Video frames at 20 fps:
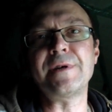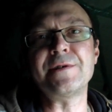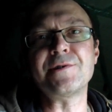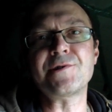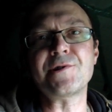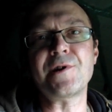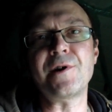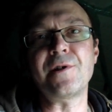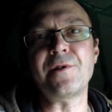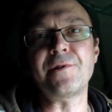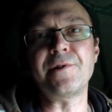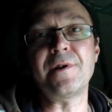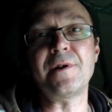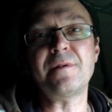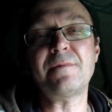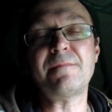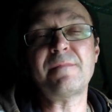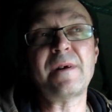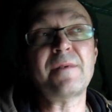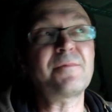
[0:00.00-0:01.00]
I've not
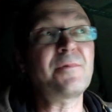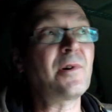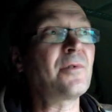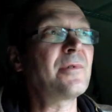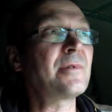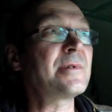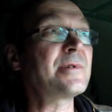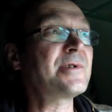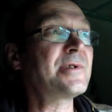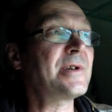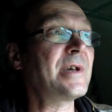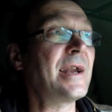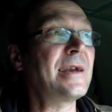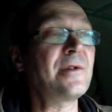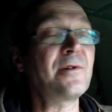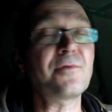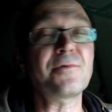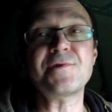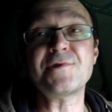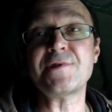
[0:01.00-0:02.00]
really seen any other signs
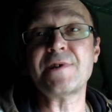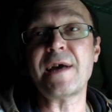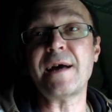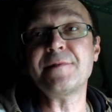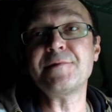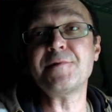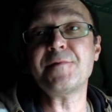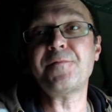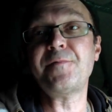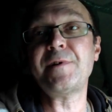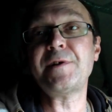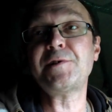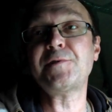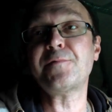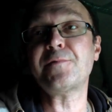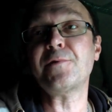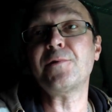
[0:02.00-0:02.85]
of fish for a while.